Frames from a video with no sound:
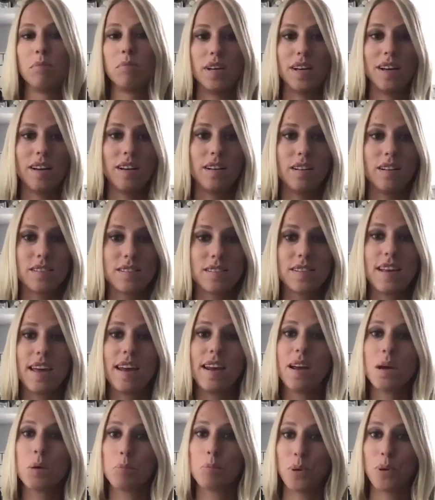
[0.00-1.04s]
and it's
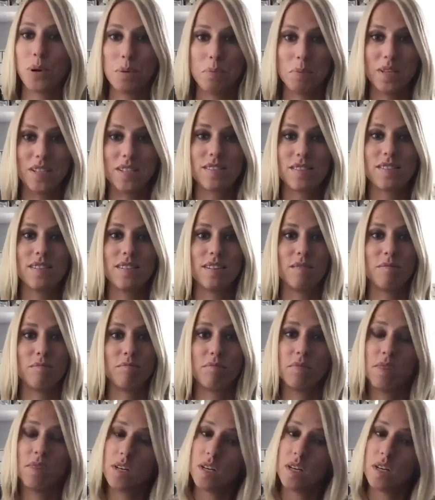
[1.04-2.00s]
getting appointments. And